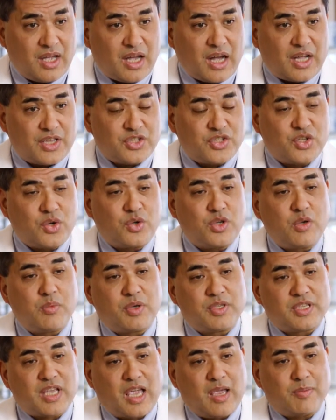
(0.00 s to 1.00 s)
And so he
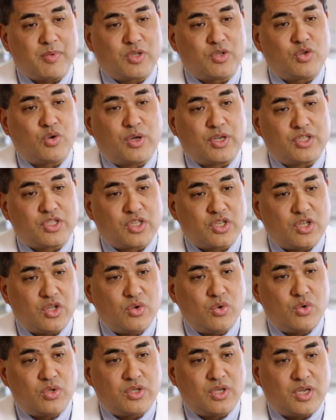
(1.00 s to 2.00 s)
was able to
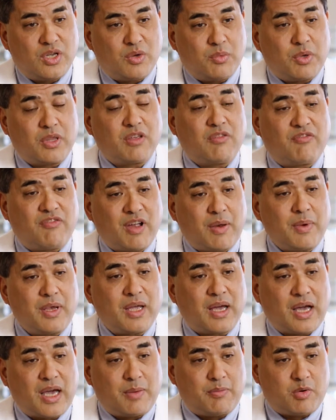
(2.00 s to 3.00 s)
exclude with a very
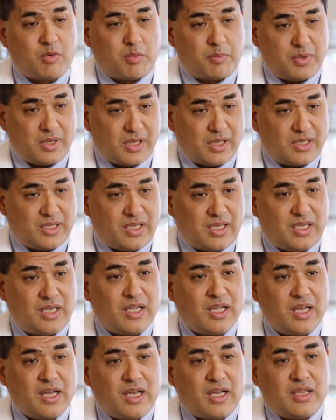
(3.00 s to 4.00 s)
high probability
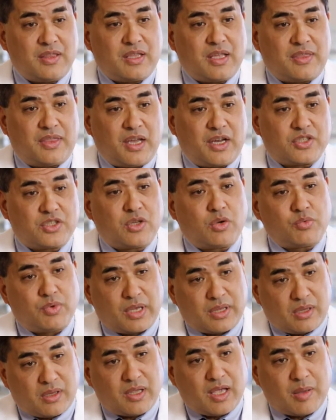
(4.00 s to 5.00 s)
that there's no retinal